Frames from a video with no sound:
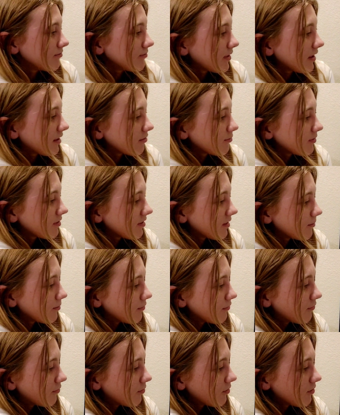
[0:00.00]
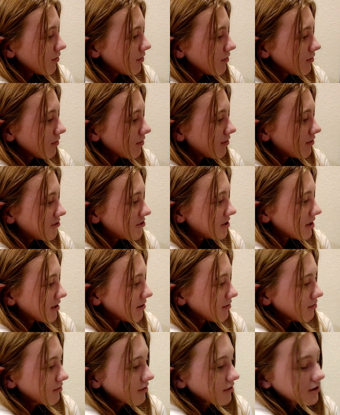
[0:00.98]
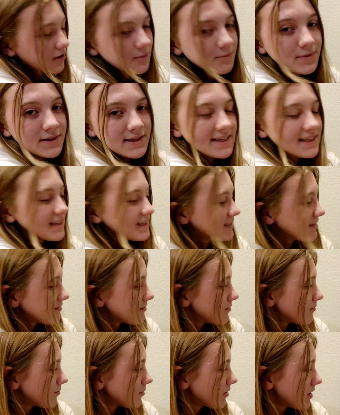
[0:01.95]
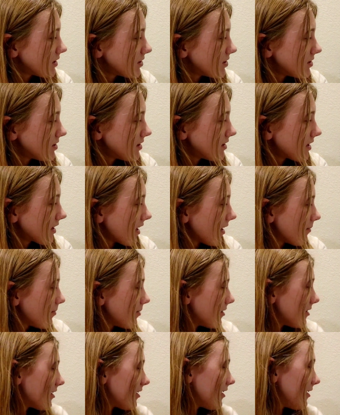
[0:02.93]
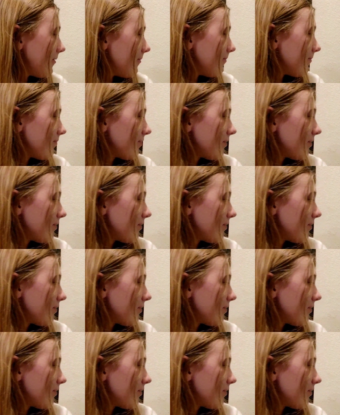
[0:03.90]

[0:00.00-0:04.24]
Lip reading: as we said before, the gel is on a completely different branch than the capillary,